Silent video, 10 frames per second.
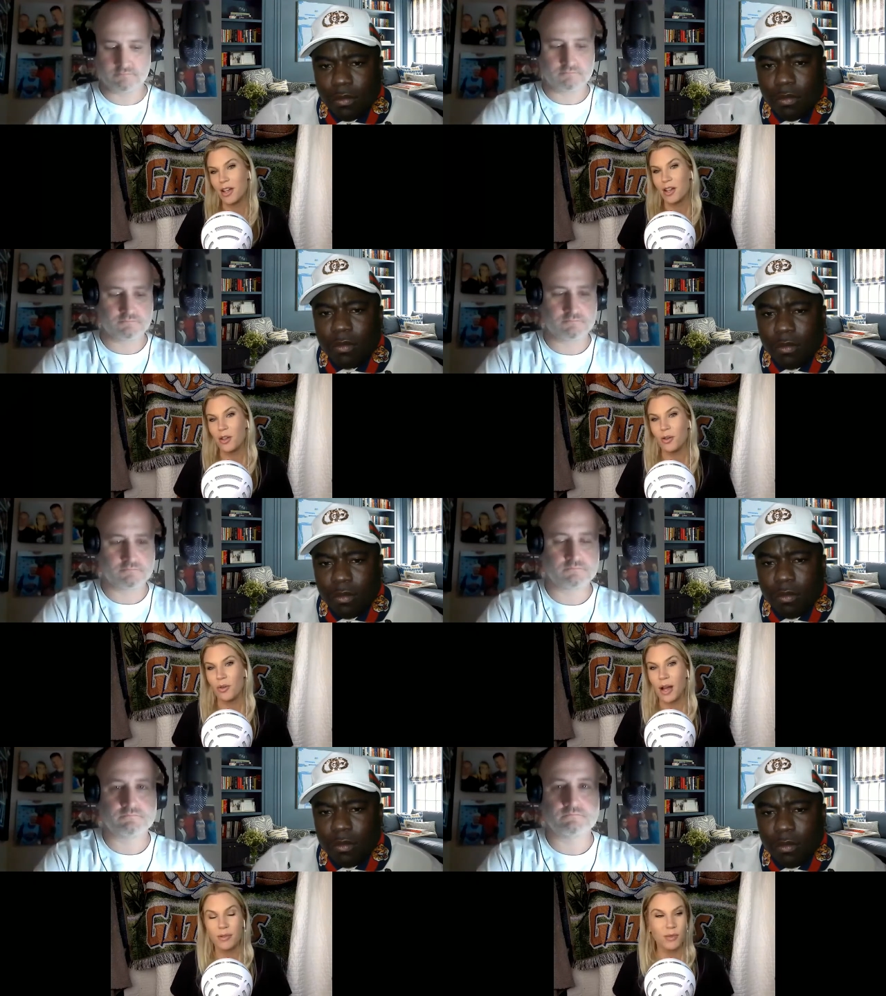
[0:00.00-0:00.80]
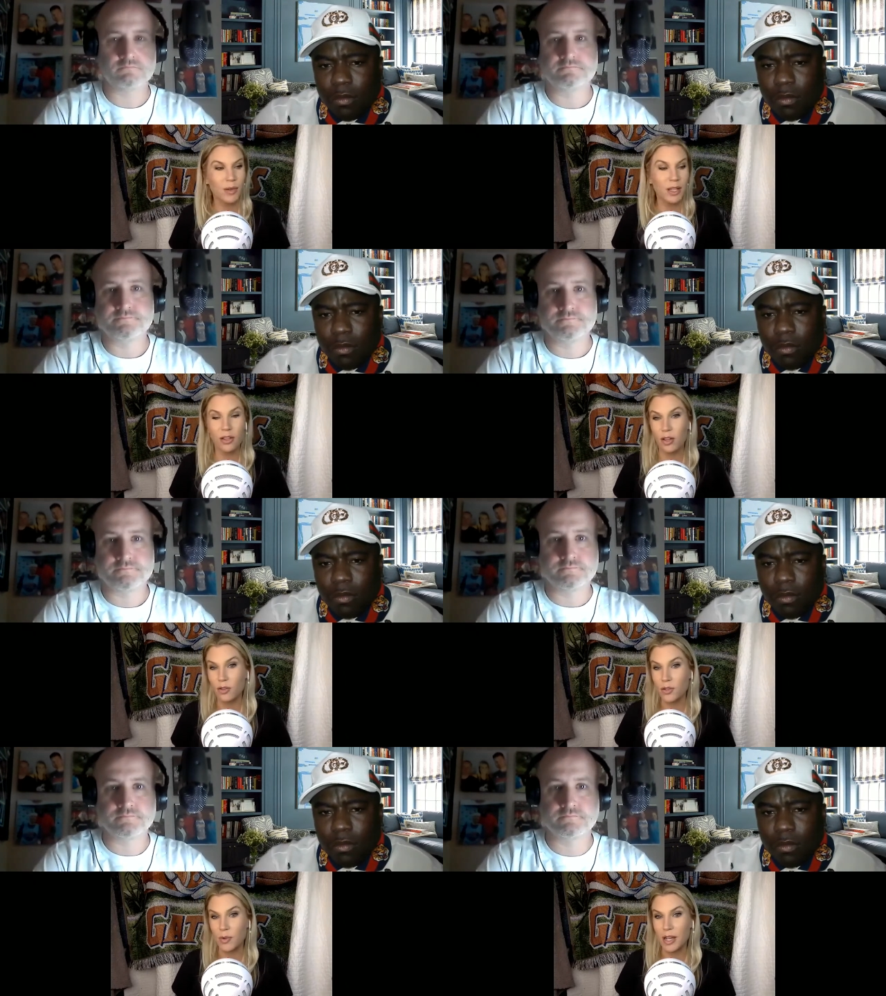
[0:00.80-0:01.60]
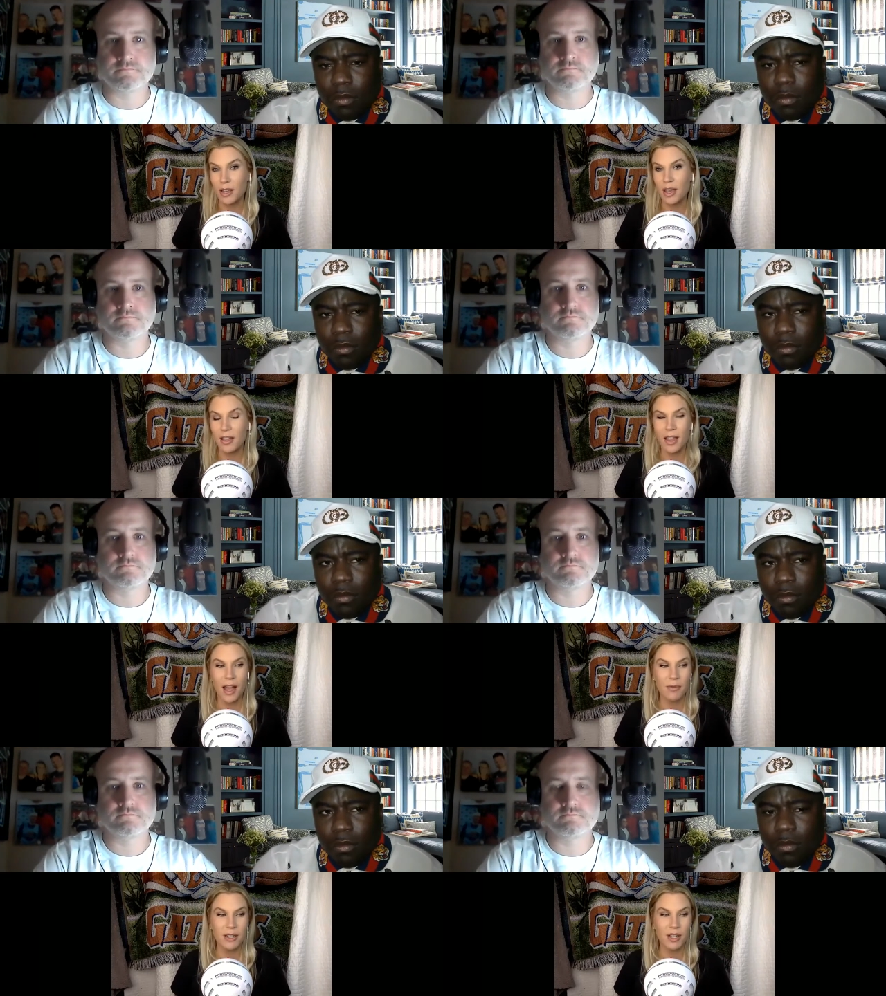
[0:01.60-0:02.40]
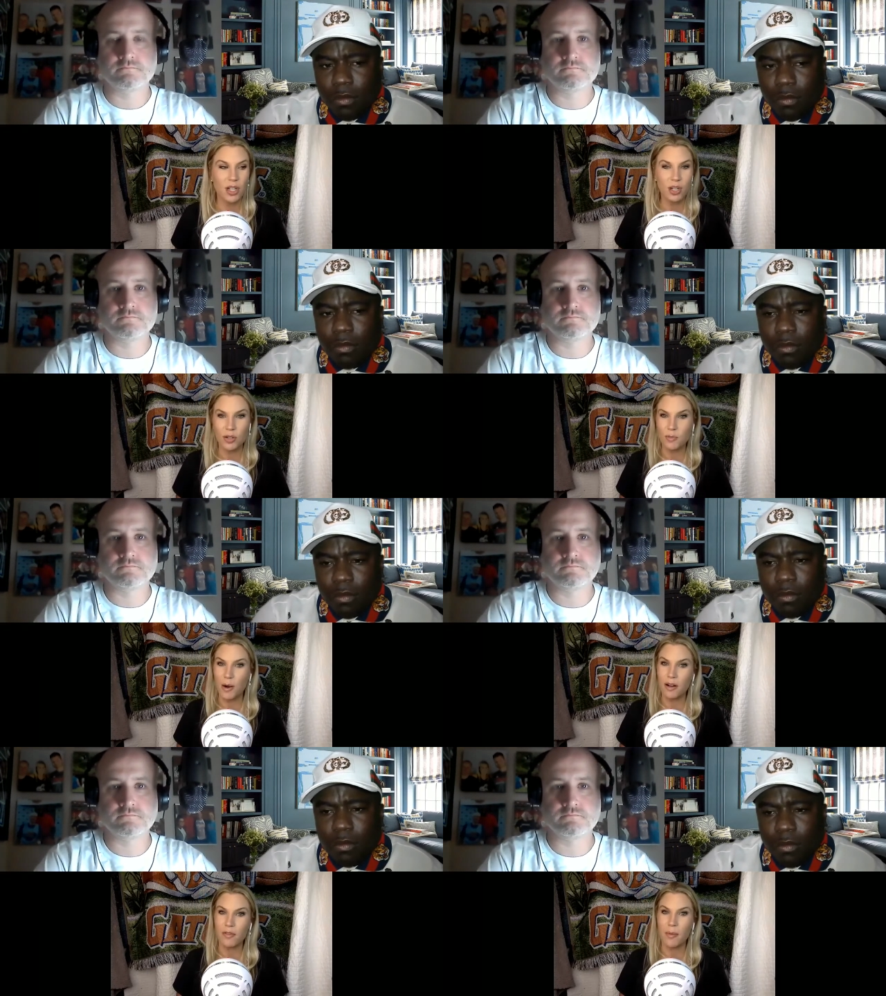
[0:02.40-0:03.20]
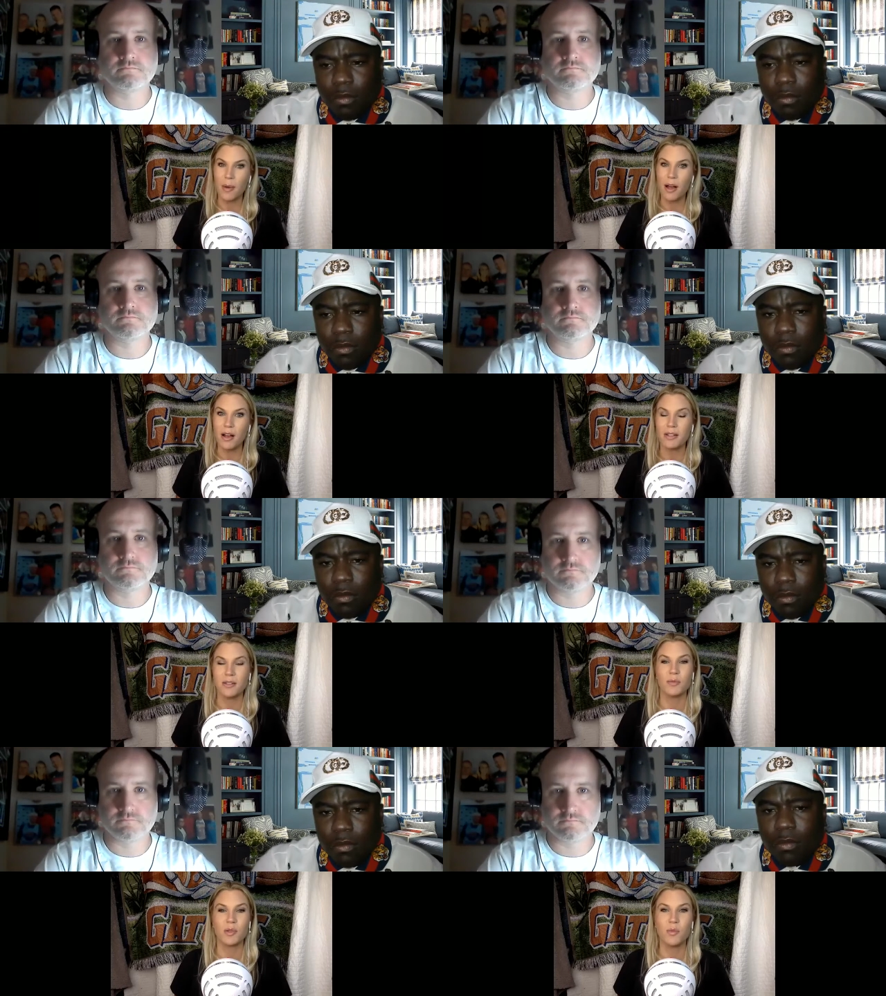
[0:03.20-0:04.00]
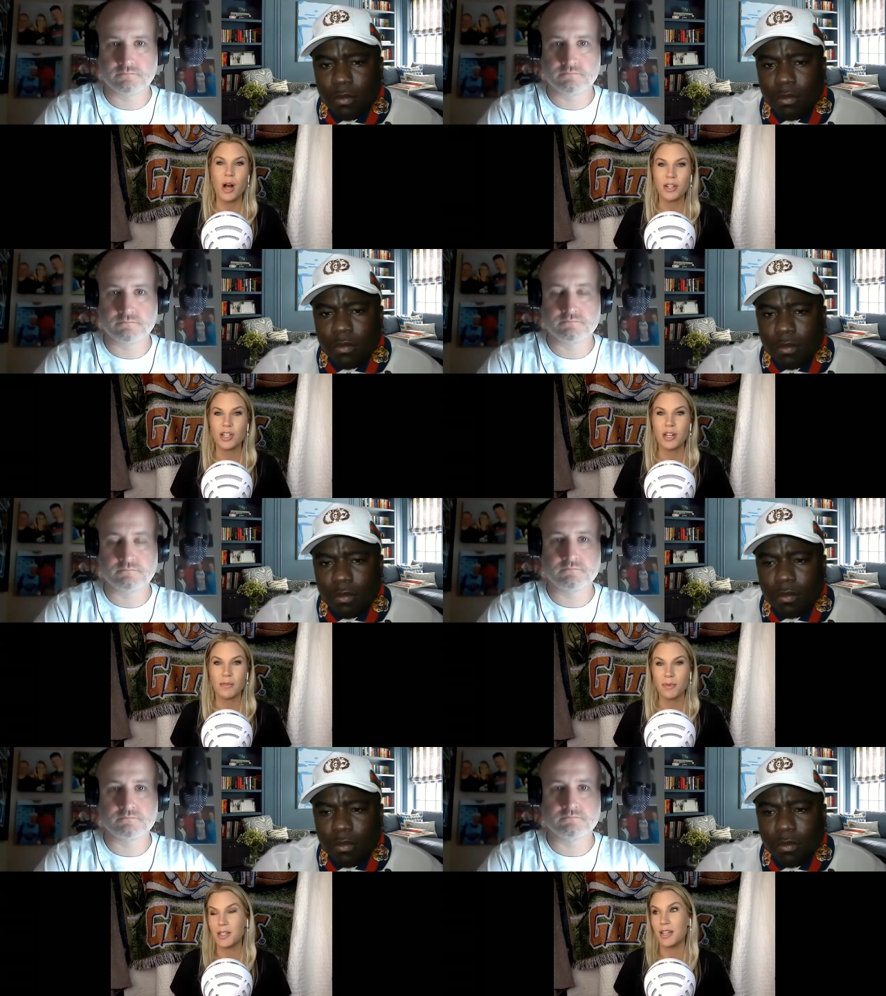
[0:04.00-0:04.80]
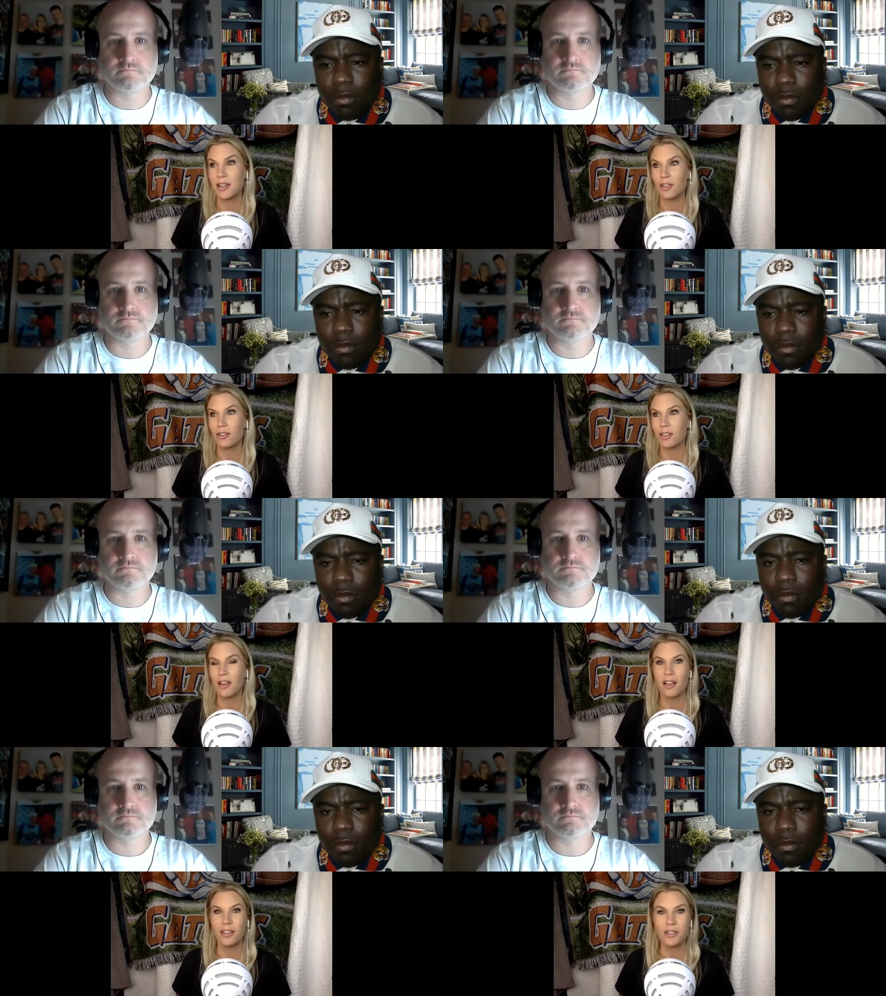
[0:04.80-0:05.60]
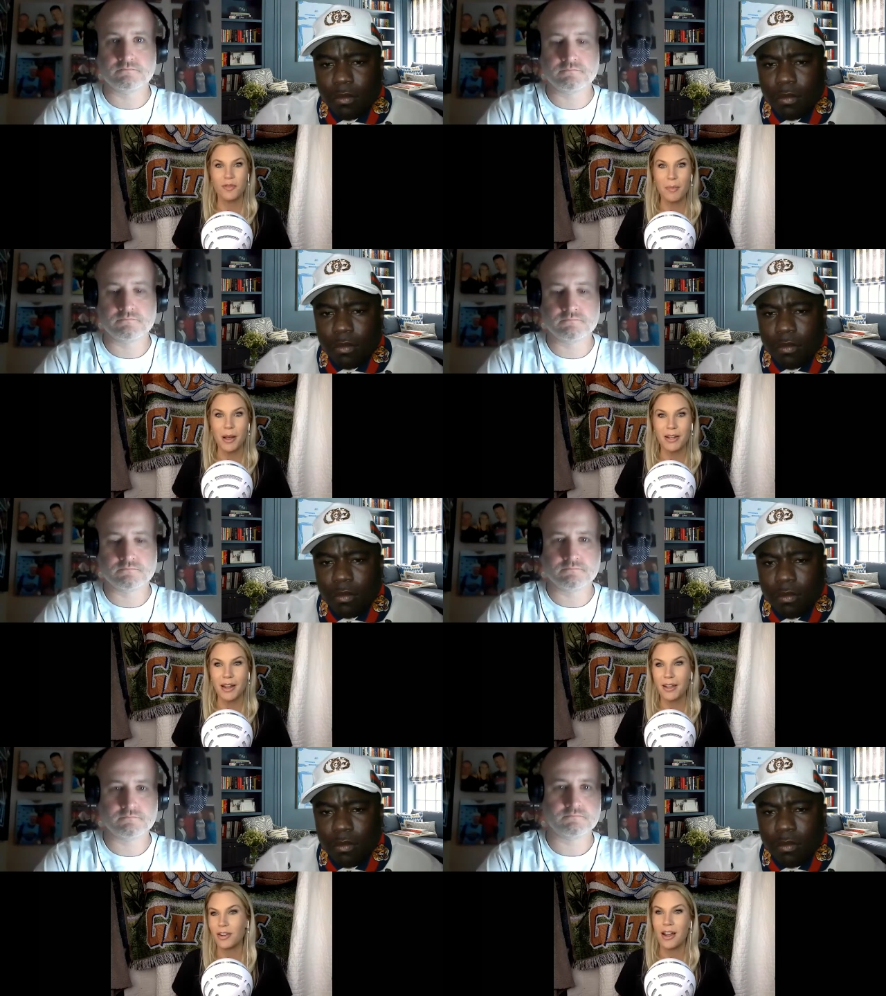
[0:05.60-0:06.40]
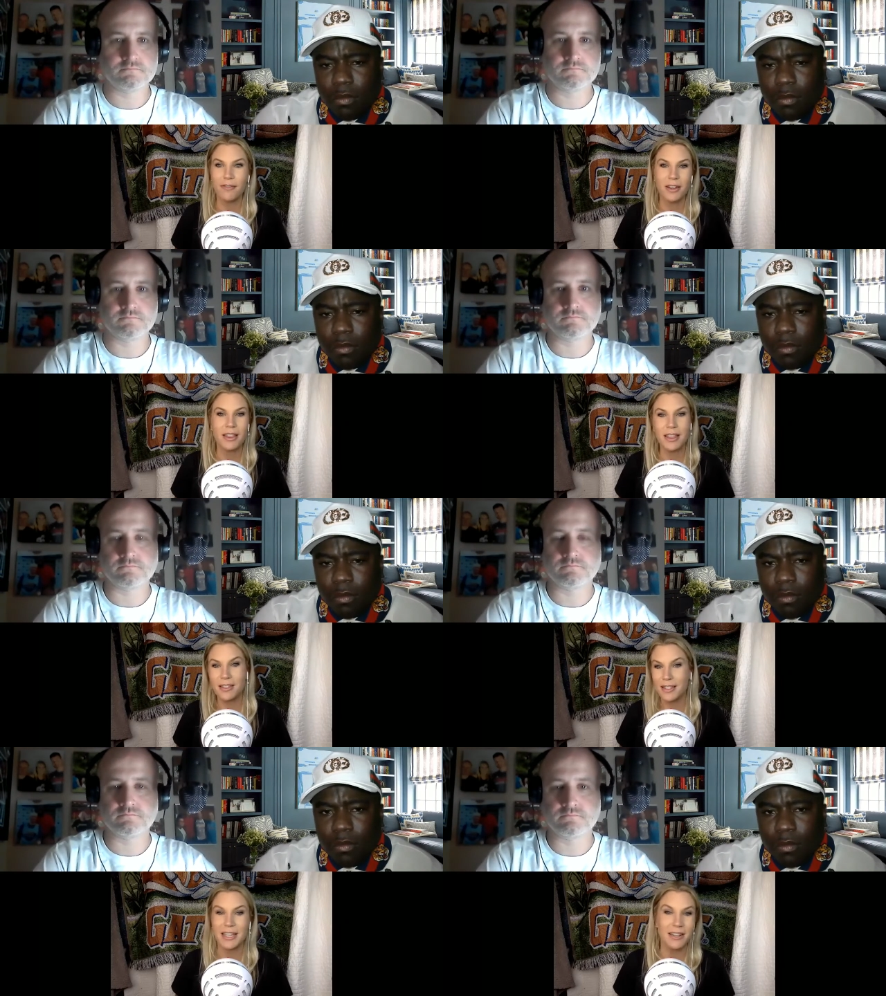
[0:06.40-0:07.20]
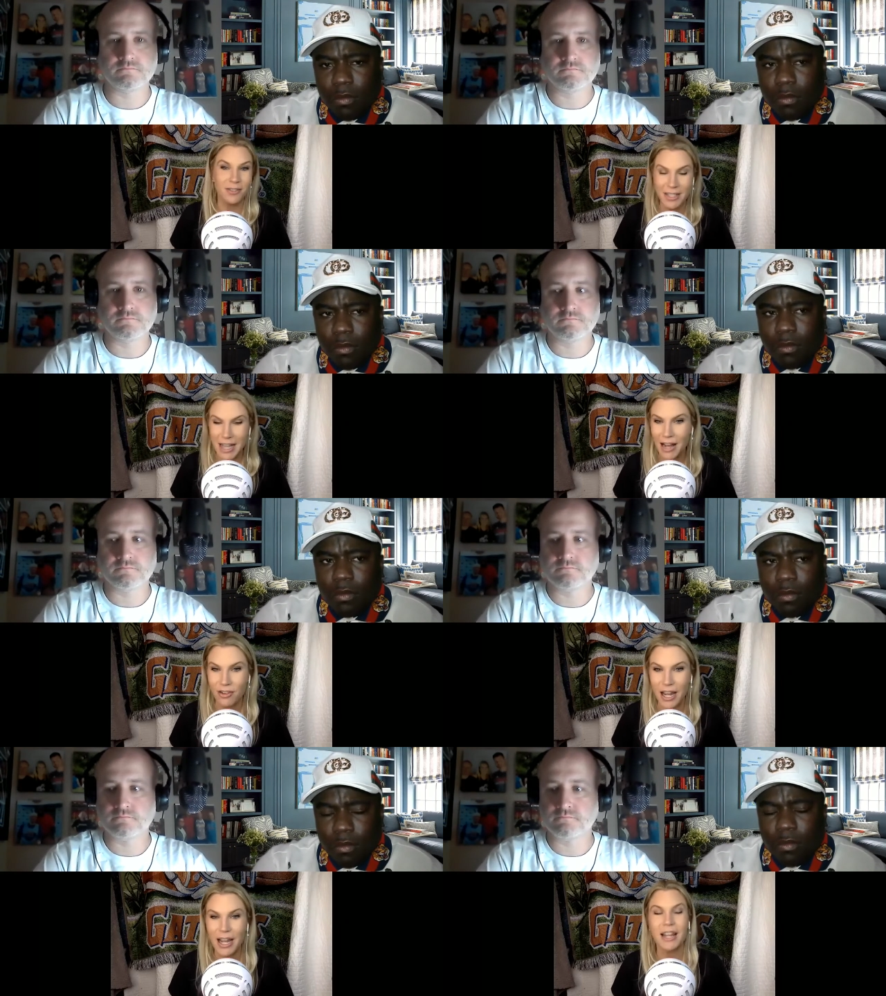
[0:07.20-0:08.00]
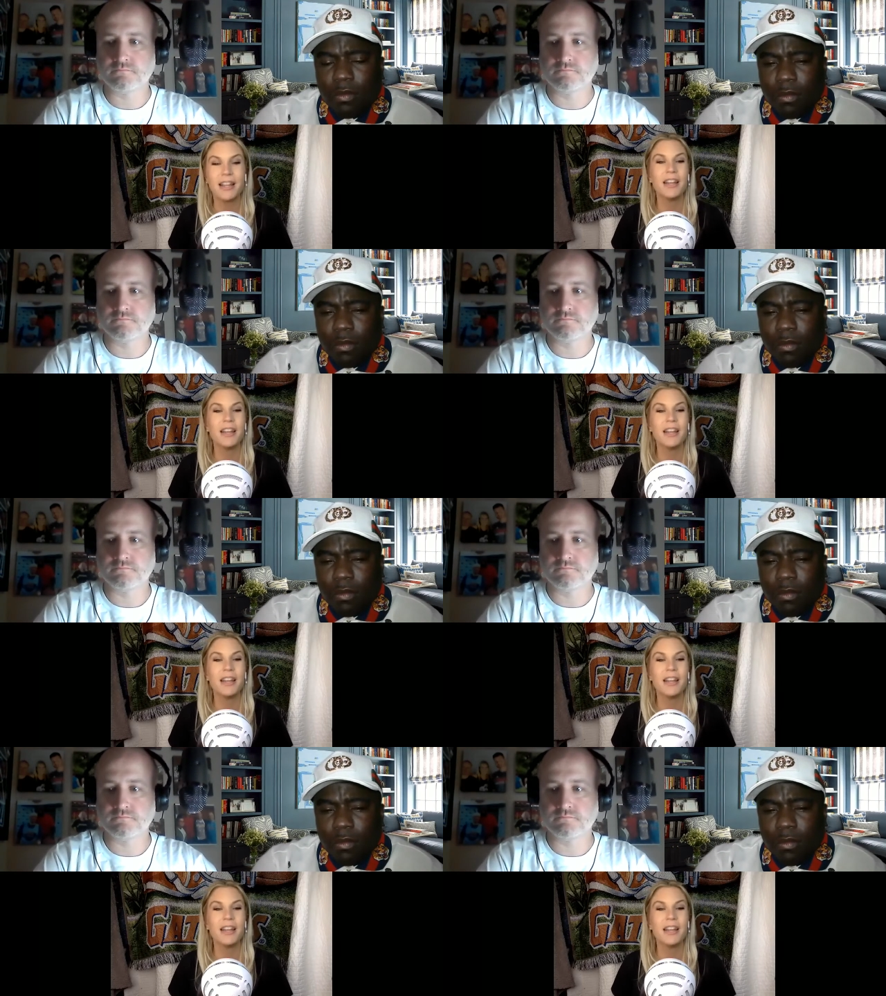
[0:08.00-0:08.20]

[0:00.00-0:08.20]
Speaker 1: who I was really close with. And that was a huge part of our bond, was watching particularly college football together every single Saturday.